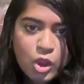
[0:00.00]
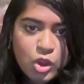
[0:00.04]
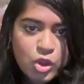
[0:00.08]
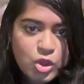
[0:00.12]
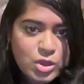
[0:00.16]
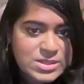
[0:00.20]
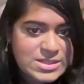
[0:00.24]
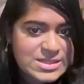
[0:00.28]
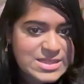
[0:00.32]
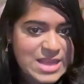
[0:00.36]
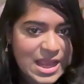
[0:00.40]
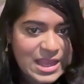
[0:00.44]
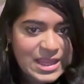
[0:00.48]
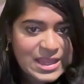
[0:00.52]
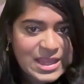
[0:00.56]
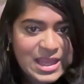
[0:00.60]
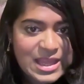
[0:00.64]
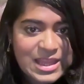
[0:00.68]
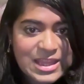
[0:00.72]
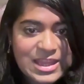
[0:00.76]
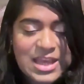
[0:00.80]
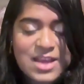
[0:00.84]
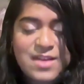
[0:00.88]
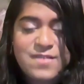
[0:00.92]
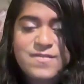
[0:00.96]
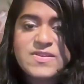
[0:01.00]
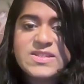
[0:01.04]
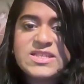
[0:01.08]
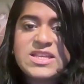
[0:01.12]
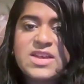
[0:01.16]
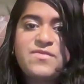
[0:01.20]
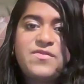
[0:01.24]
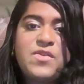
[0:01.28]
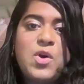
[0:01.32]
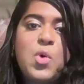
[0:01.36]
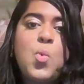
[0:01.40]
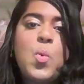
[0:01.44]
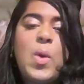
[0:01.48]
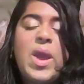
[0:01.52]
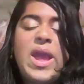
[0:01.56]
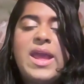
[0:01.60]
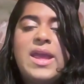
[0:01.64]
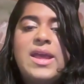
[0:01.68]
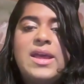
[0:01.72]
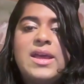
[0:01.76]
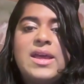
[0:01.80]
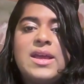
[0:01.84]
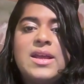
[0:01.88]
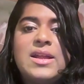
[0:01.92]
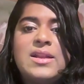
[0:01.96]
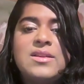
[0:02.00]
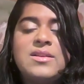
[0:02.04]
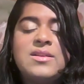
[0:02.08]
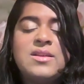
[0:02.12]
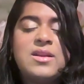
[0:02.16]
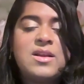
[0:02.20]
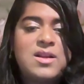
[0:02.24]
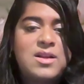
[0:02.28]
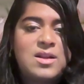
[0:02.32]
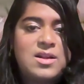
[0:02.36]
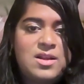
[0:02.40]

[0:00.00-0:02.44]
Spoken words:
Your psychic gifts have awakened.